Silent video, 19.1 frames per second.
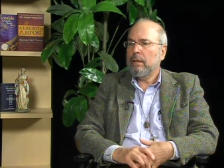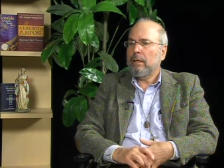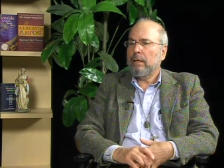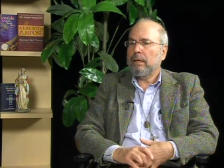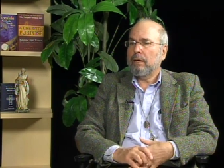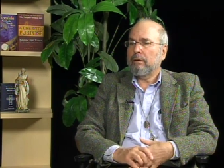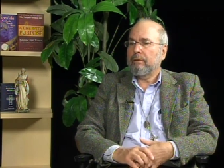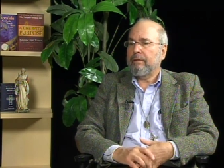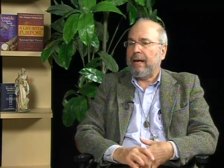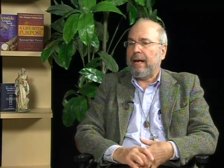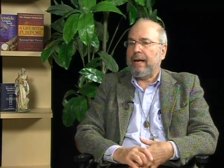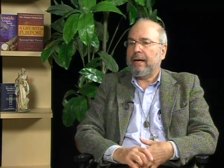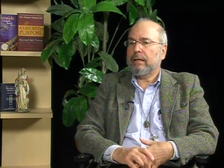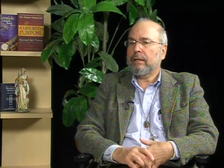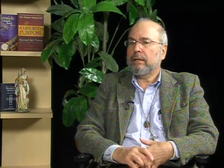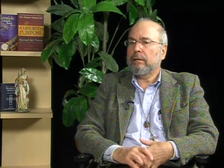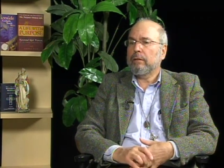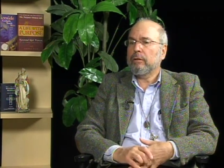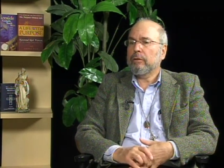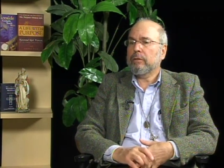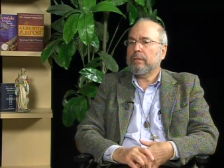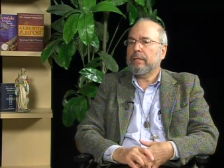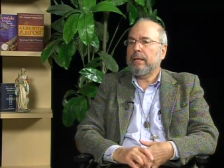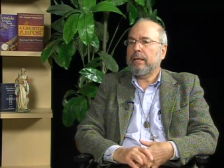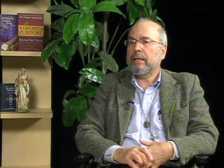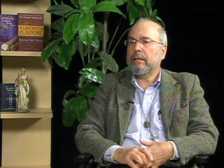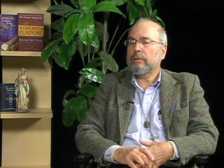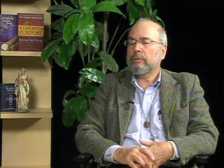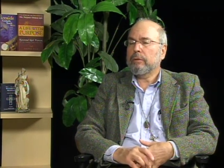in fact, in those
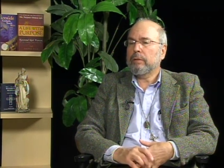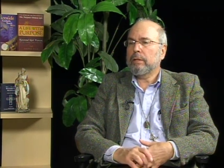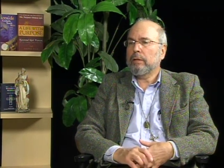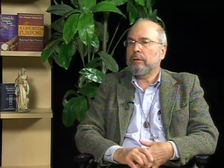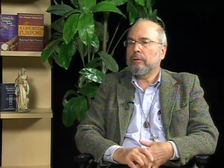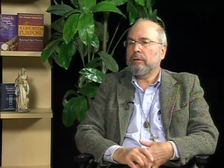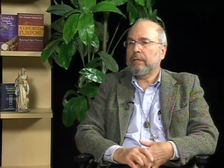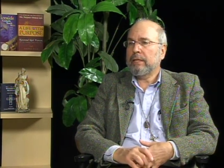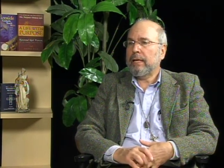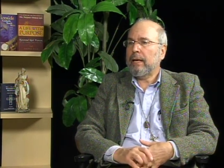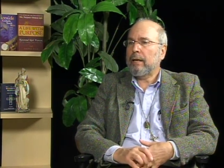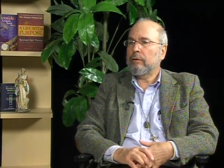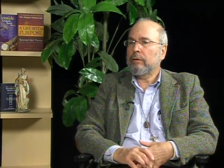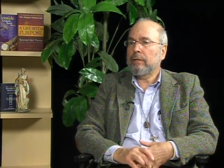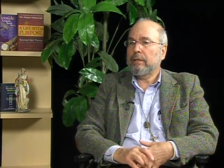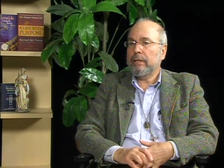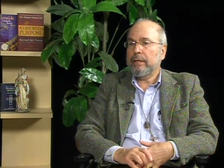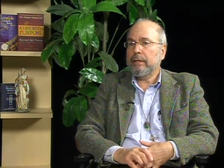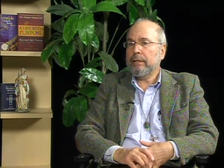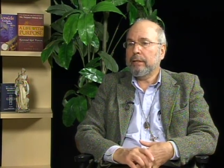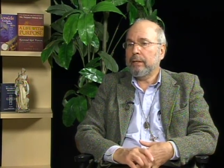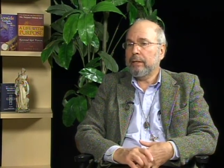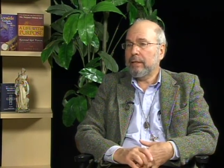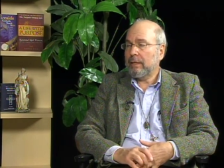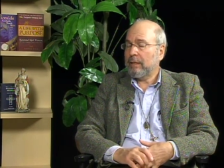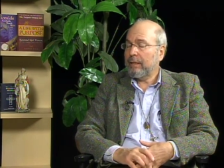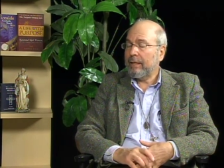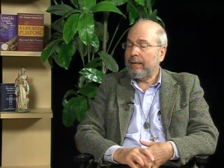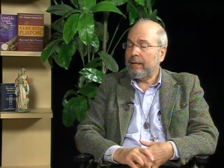days, was the only town in the area
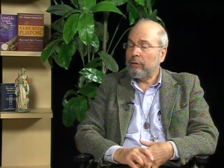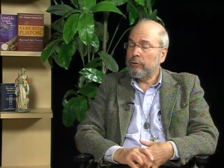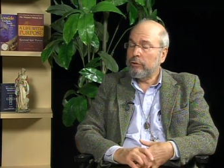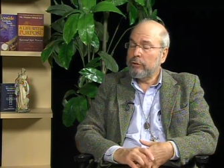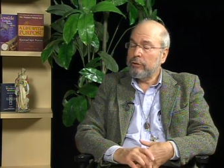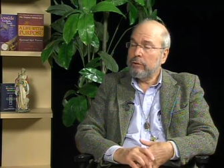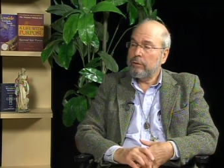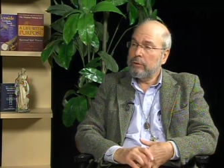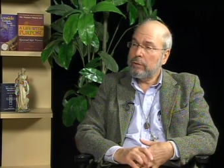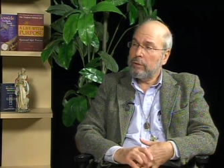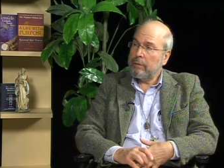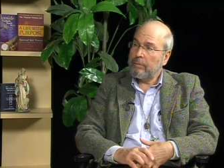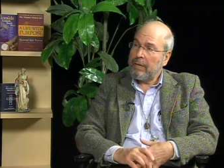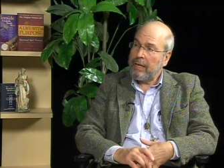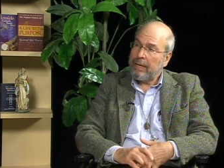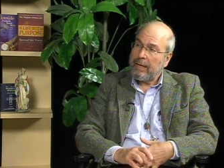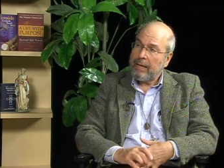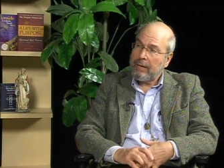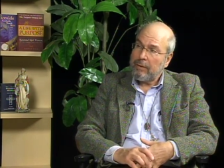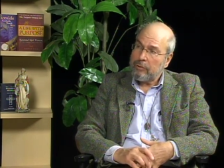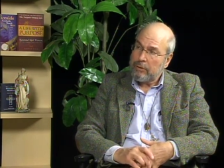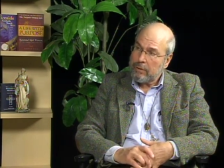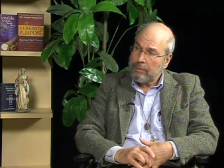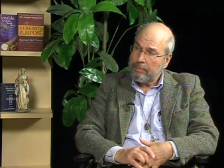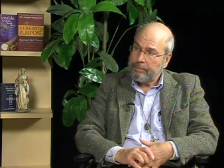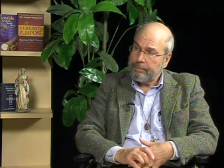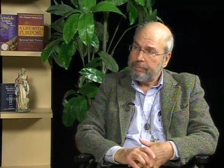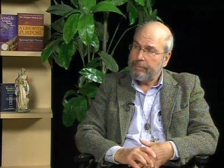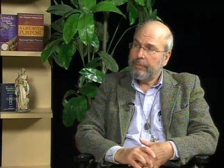that allowed Jews to buy a house.
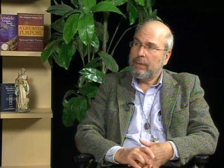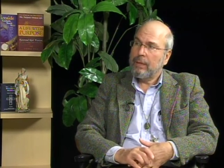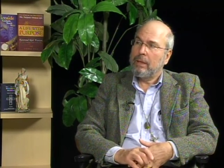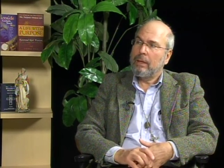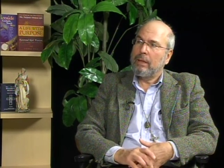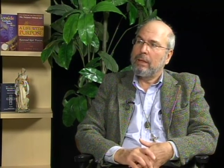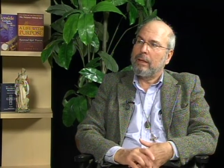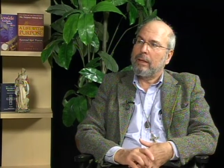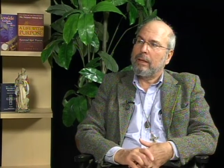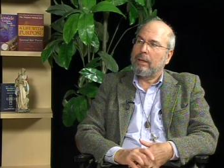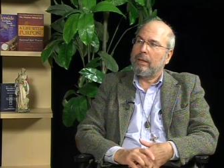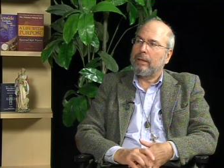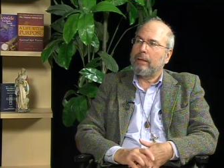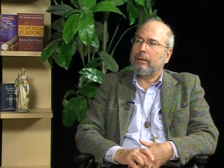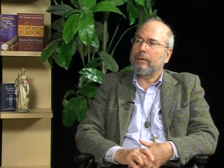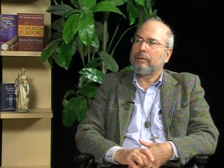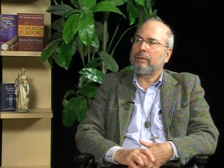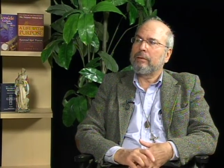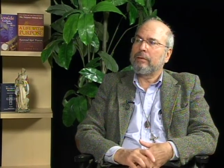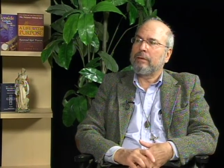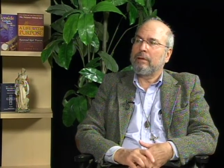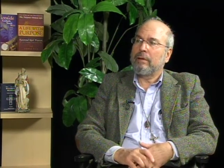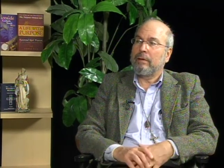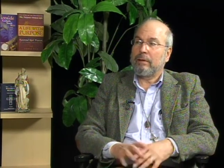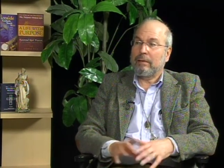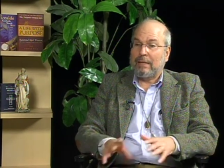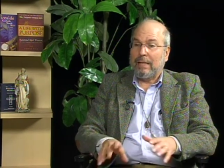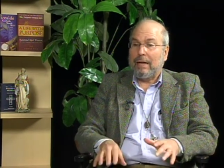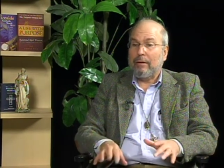Uh,
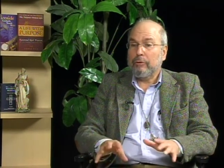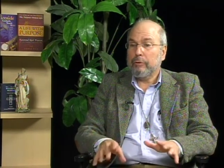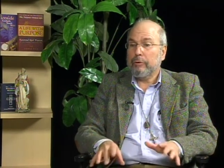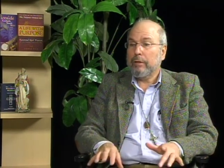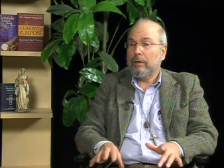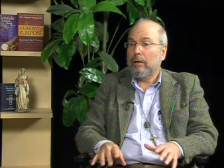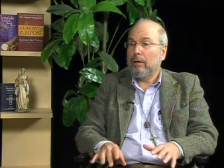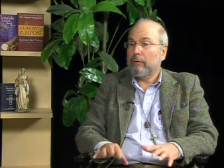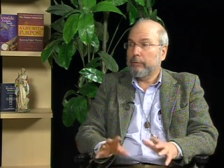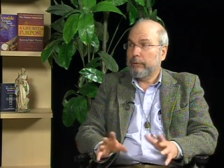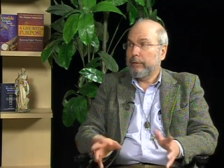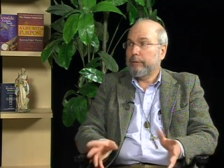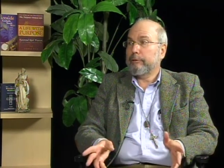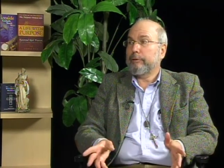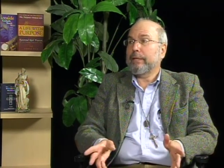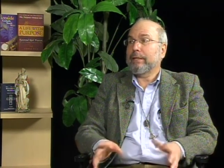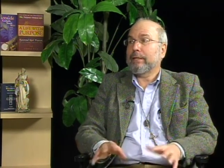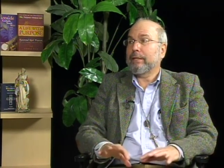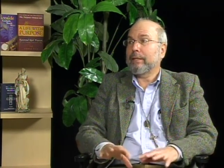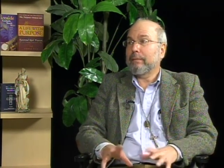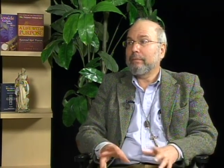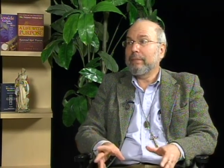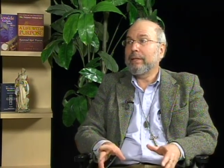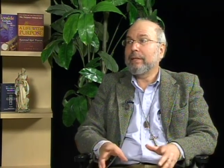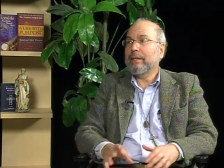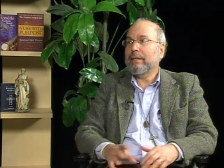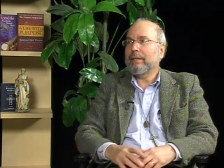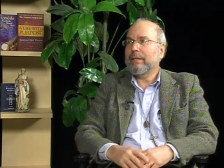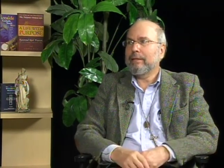towns were called restricted,
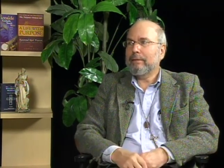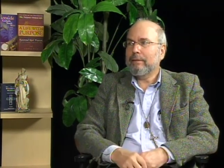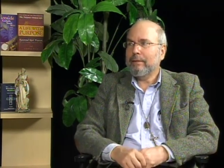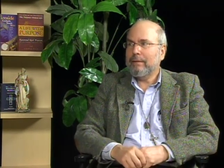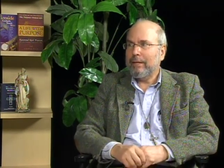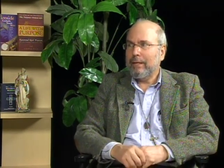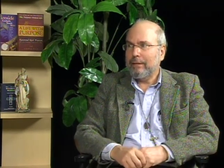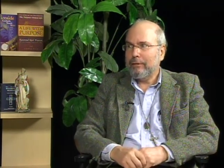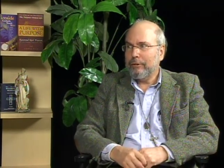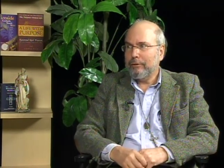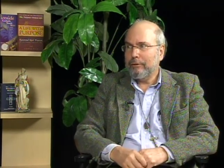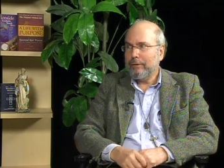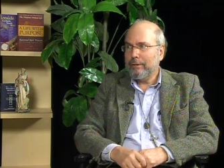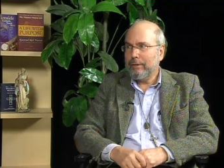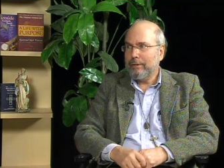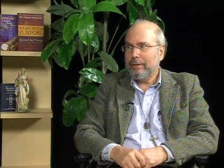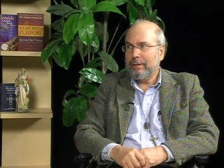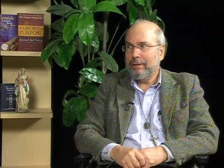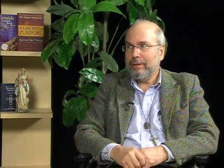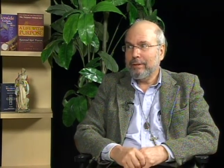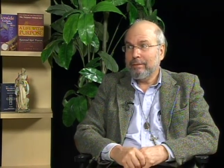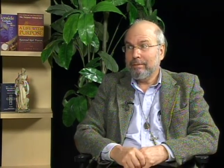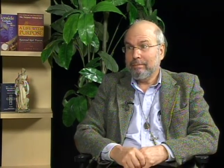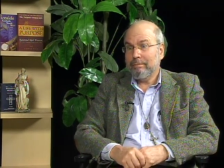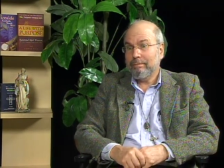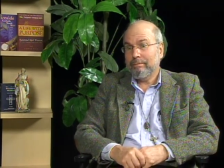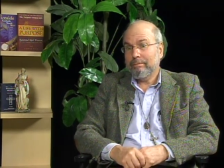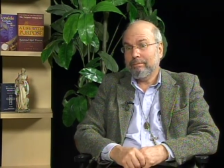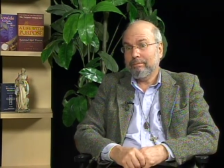meaning that, that Jews couldn't.
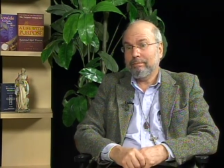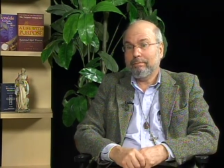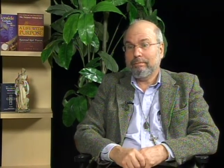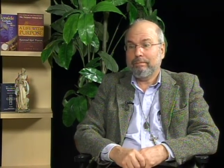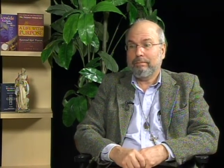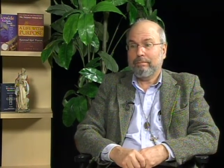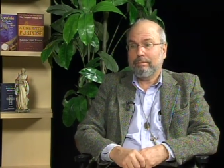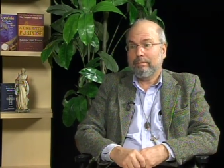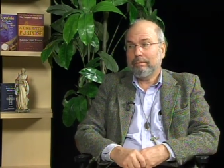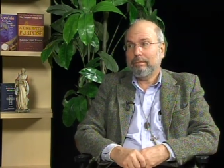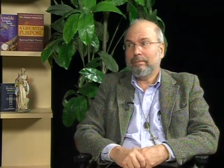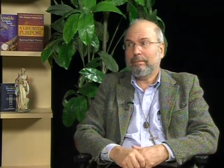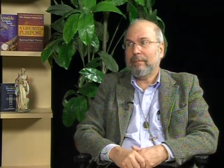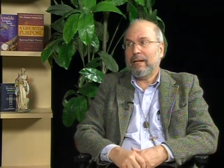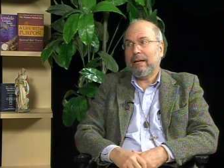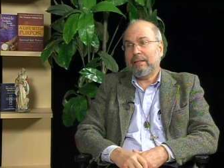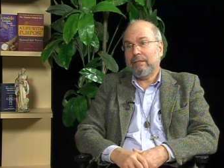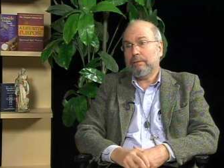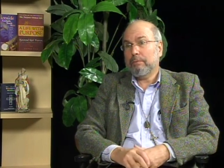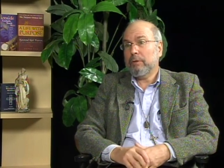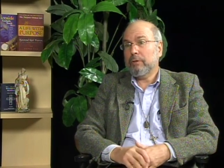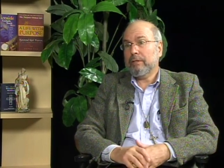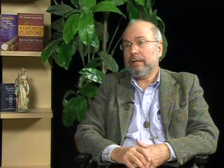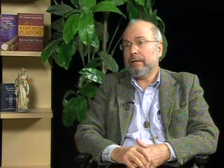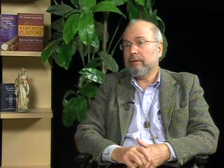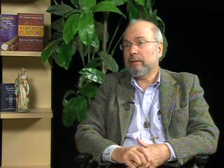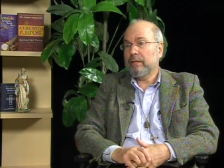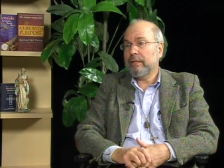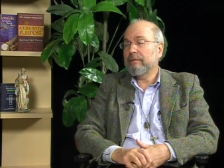I suppose they
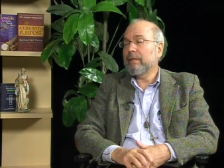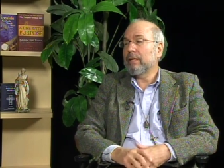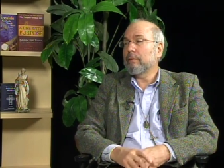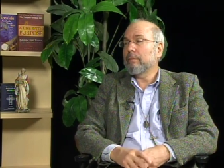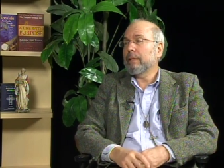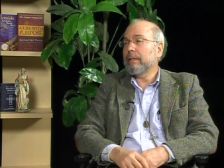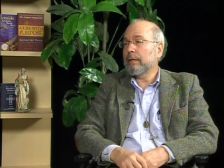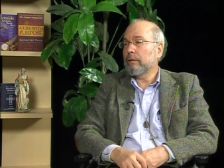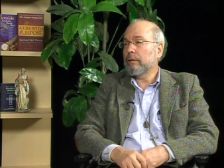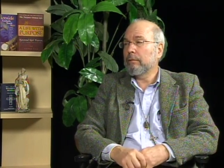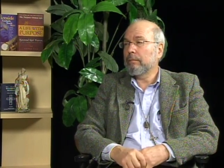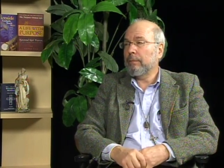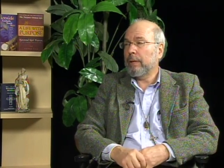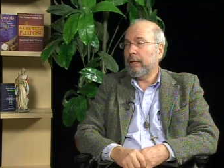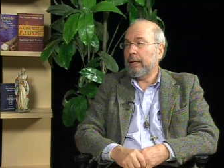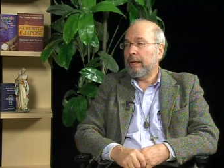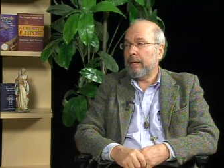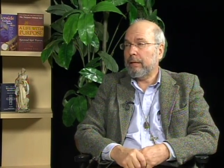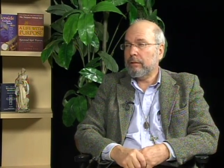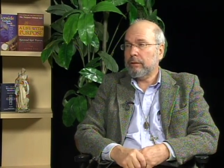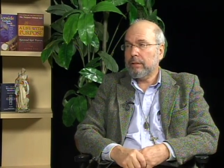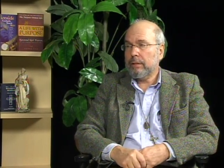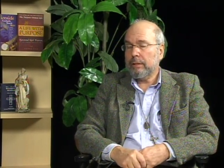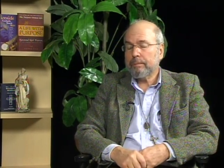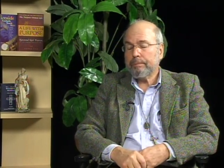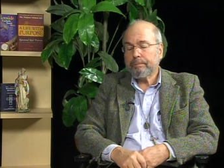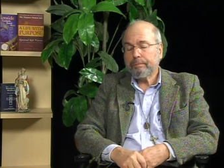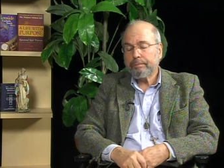could live there, but they couldn't buy a house there.